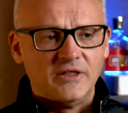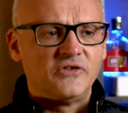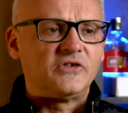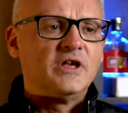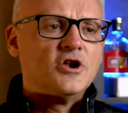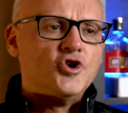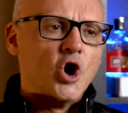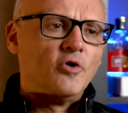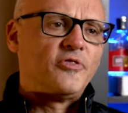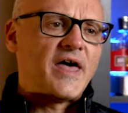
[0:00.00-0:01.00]
in this,
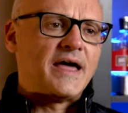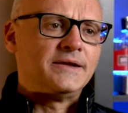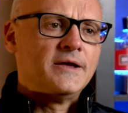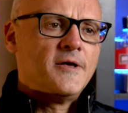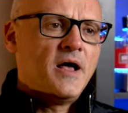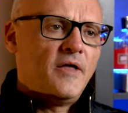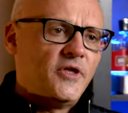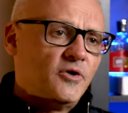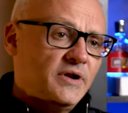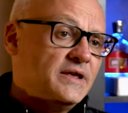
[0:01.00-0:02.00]
know that
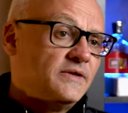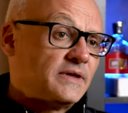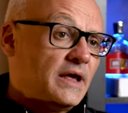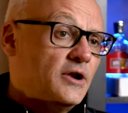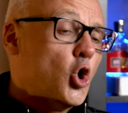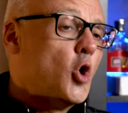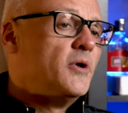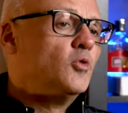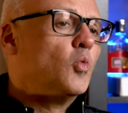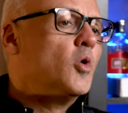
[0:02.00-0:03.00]
there is an Ormonde